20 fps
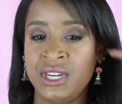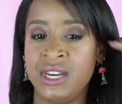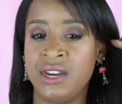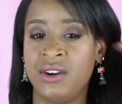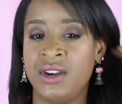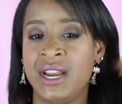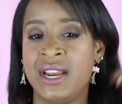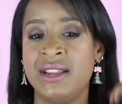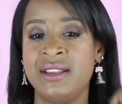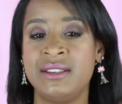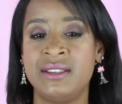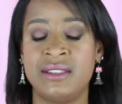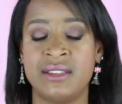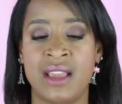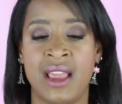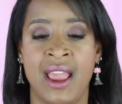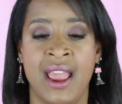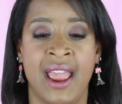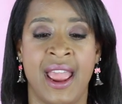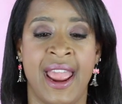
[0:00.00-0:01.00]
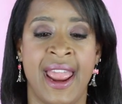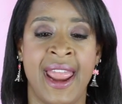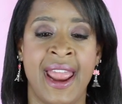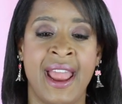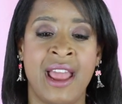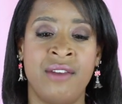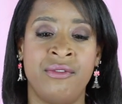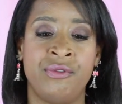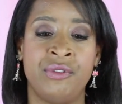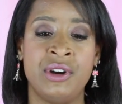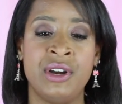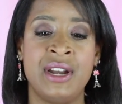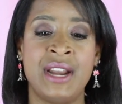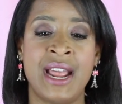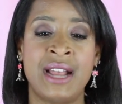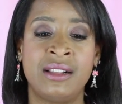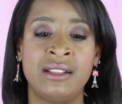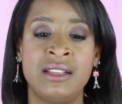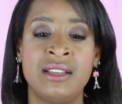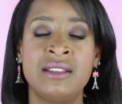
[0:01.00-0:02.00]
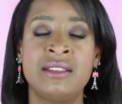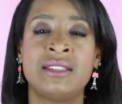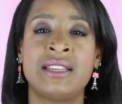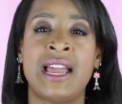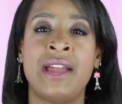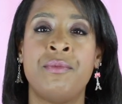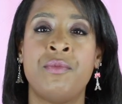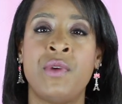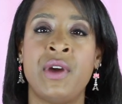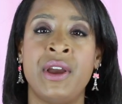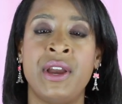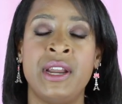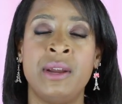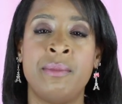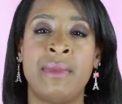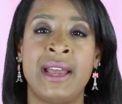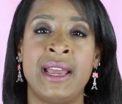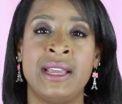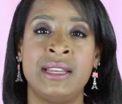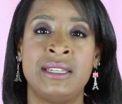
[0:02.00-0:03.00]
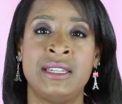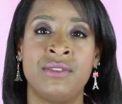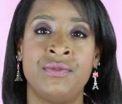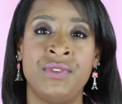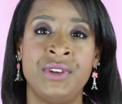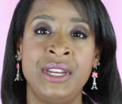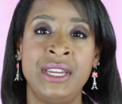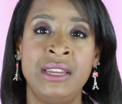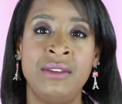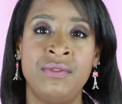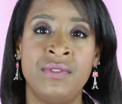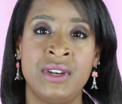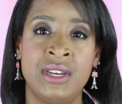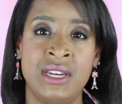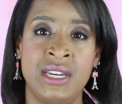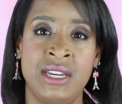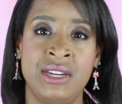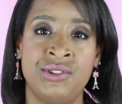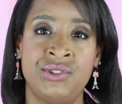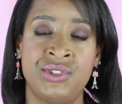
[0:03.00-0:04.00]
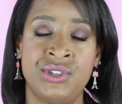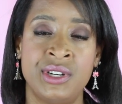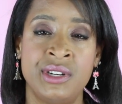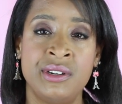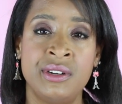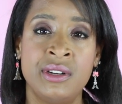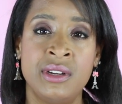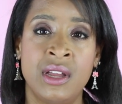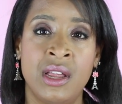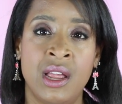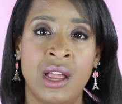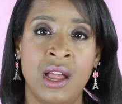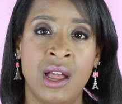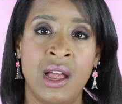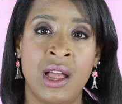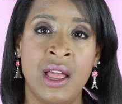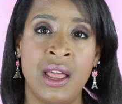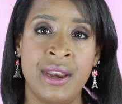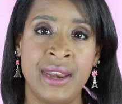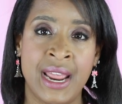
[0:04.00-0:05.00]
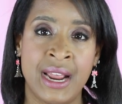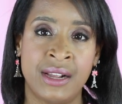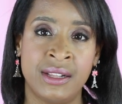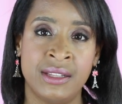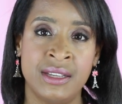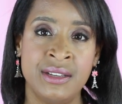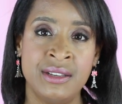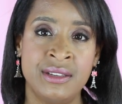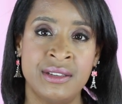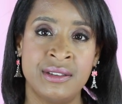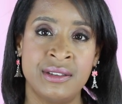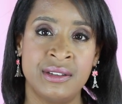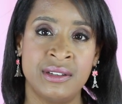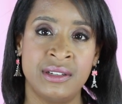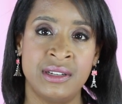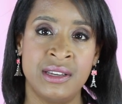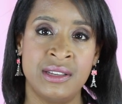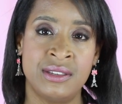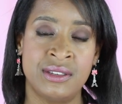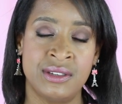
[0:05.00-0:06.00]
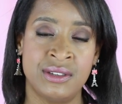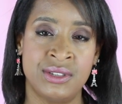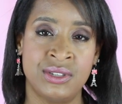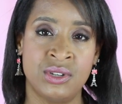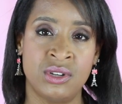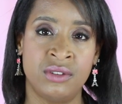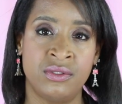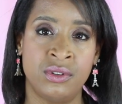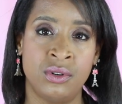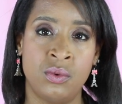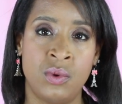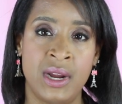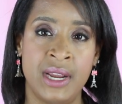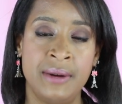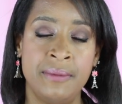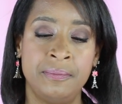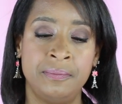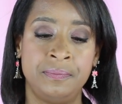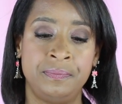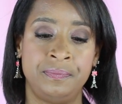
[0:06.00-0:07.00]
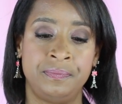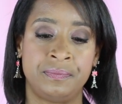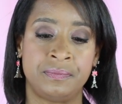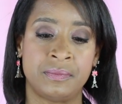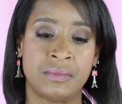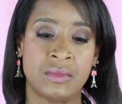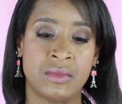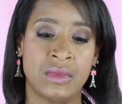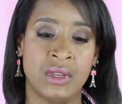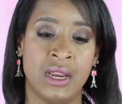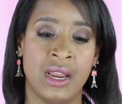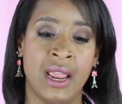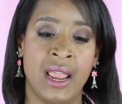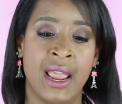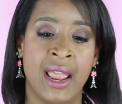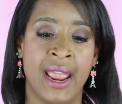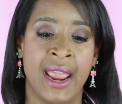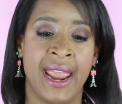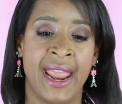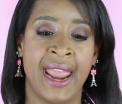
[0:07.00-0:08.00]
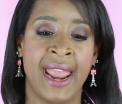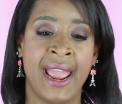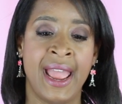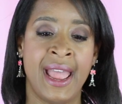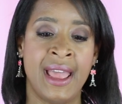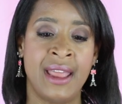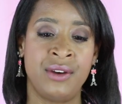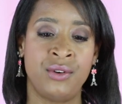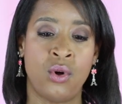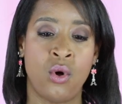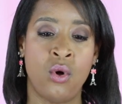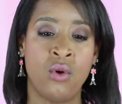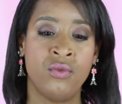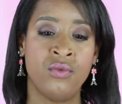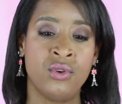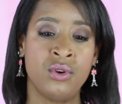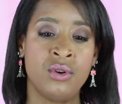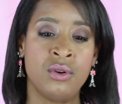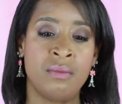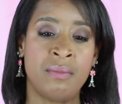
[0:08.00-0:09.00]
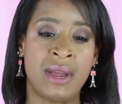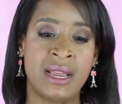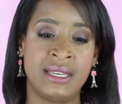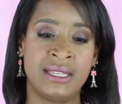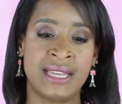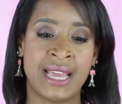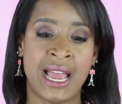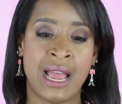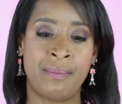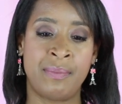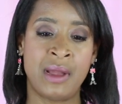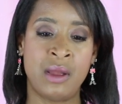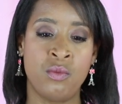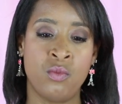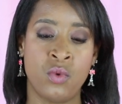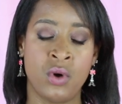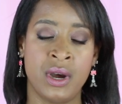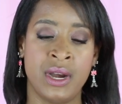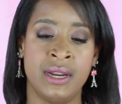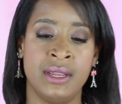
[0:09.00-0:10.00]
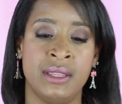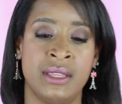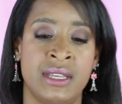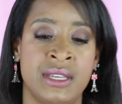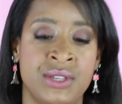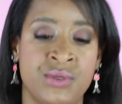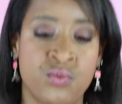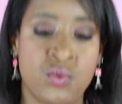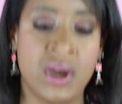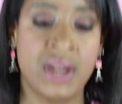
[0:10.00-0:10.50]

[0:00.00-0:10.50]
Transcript: earrings. And for necklace, I'm wearing my Tiffany Venetian uh, necklace. It's a silver one. And over my top, I'm wearing this